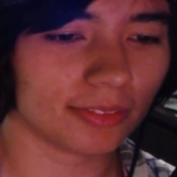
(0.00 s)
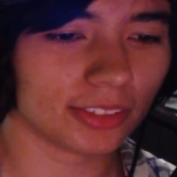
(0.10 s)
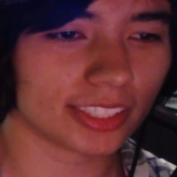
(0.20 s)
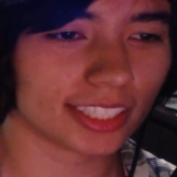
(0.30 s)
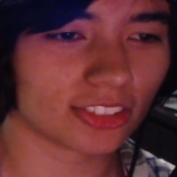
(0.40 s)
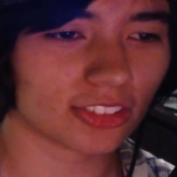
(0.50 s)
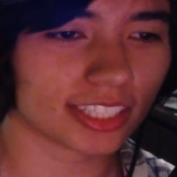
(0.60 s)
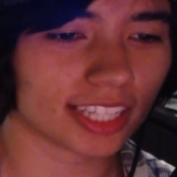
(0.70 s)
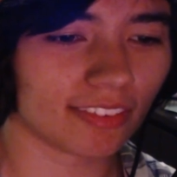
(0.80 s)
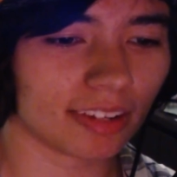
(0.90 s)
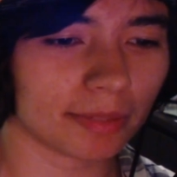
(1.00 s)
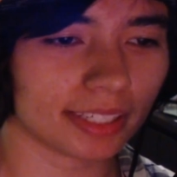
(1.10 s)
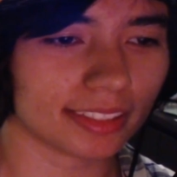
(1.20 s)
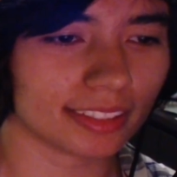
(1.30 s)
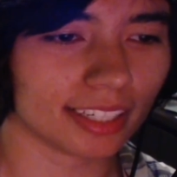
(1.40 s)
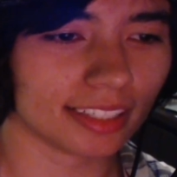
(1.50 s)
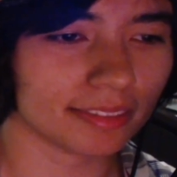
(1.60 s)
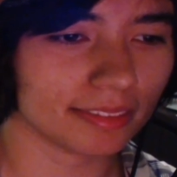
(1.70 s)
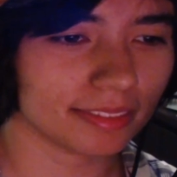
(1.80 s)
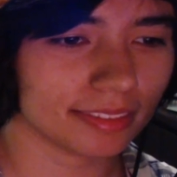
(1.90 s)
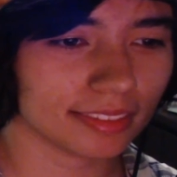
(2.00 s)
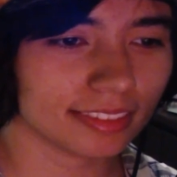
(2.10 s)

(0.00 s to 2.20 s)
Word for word: you're six or seven, but uh, no. Not really.